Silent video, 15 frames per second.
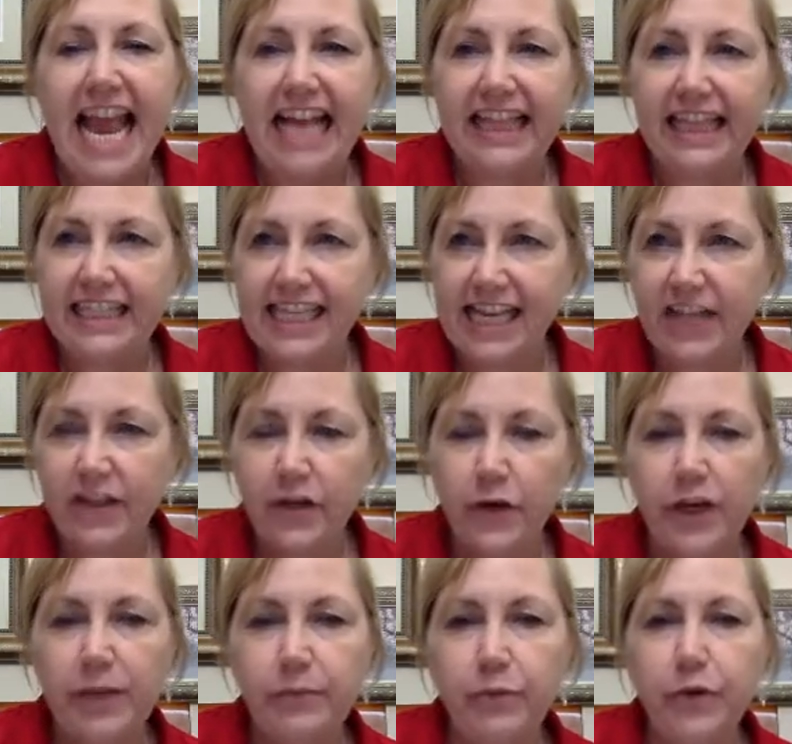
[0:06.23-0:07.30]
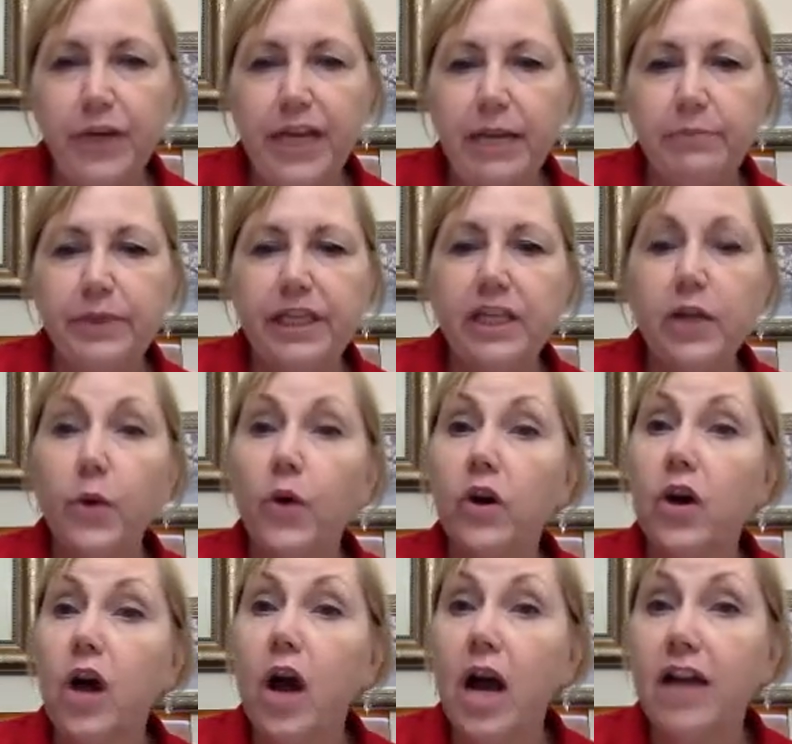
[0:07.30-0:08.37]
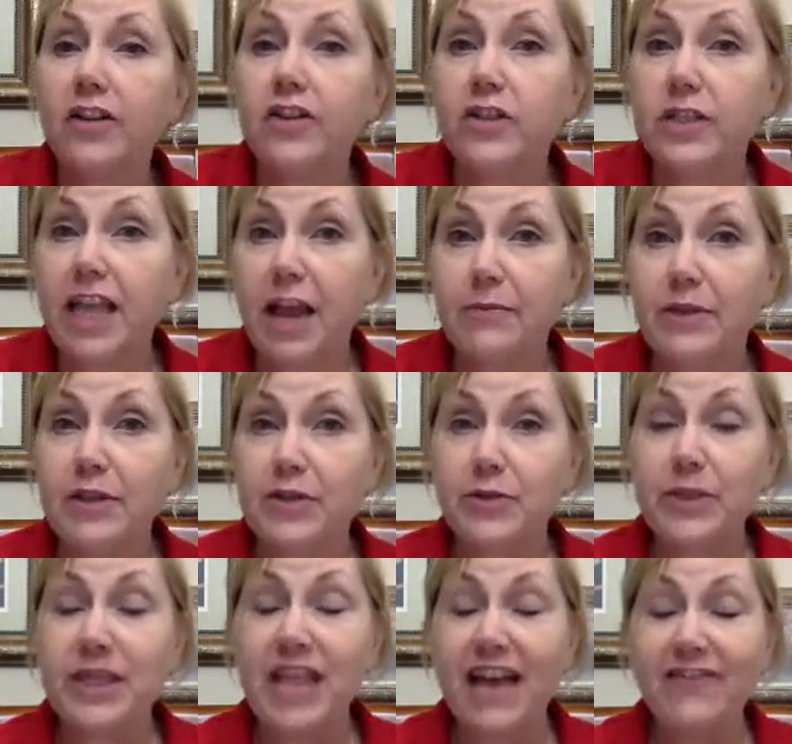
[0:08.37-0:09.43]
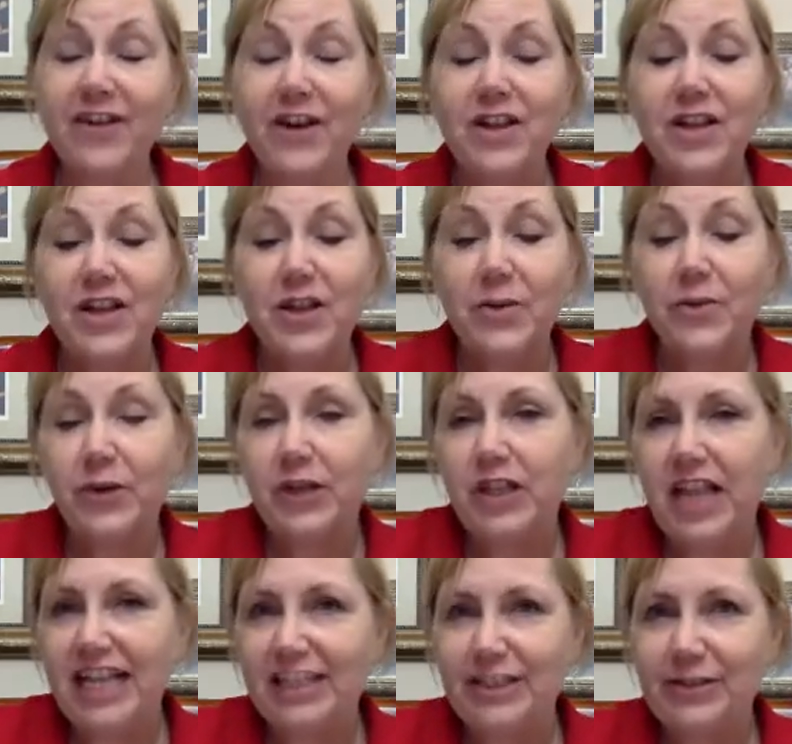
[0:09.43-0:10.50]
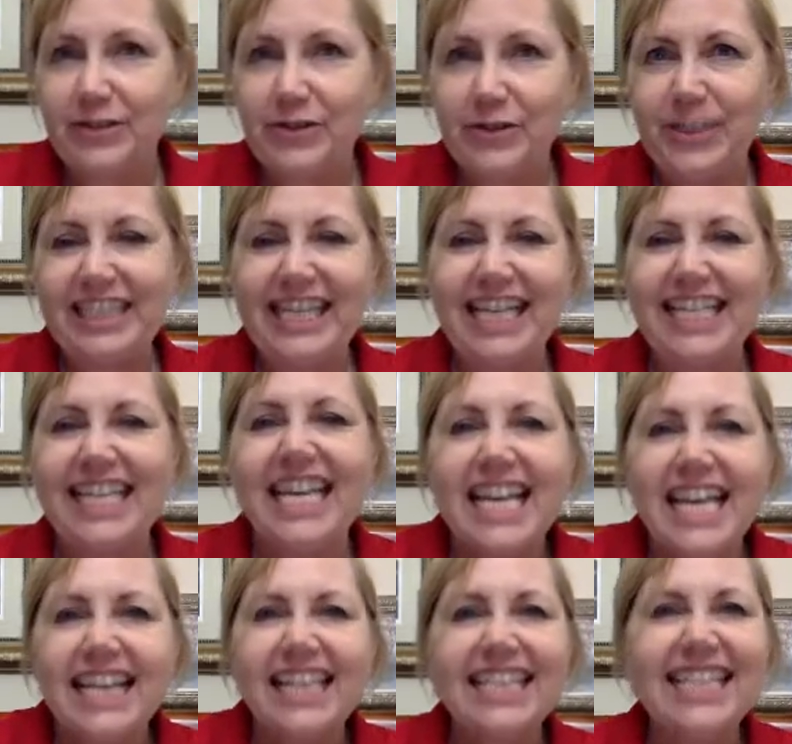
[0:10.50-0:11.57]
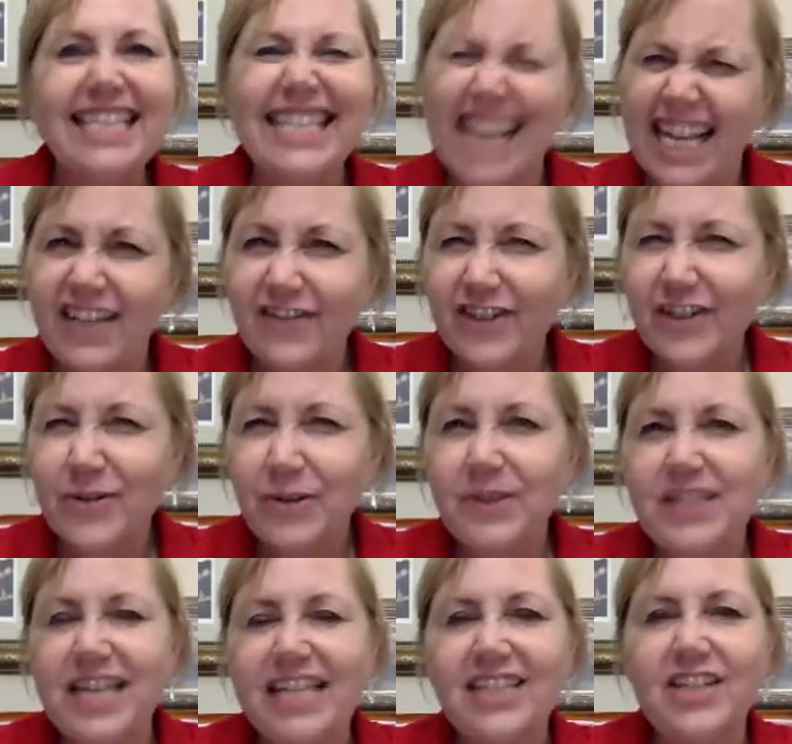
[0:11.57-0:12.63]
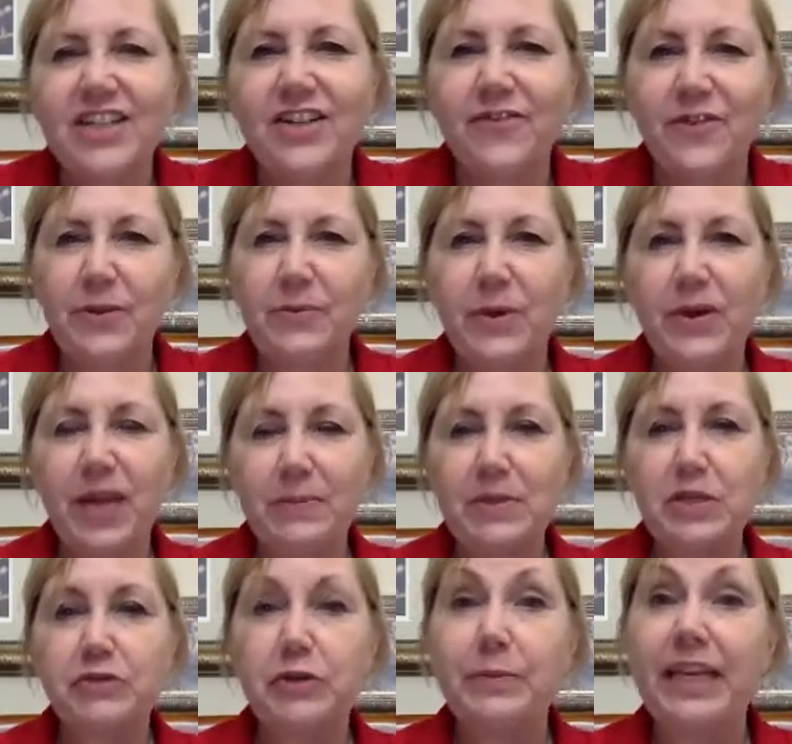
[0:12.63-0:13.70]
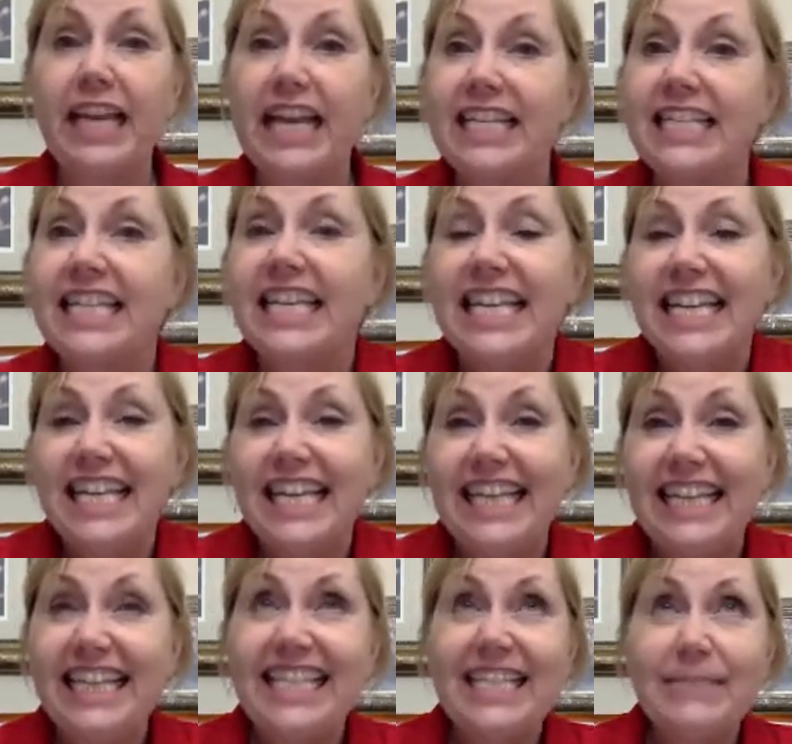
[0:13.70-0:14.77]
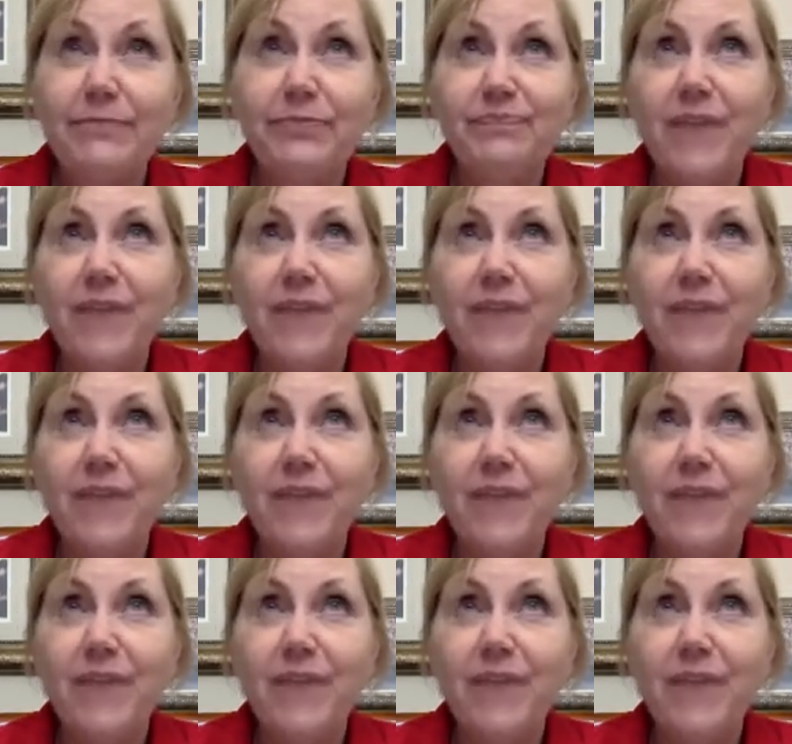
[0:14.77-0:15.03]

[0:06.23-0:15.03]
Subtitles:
at the 10th grade pre-AP or honors chemistry level. We're glad you joined us. This is kind of a cool section of thermochemistry because in this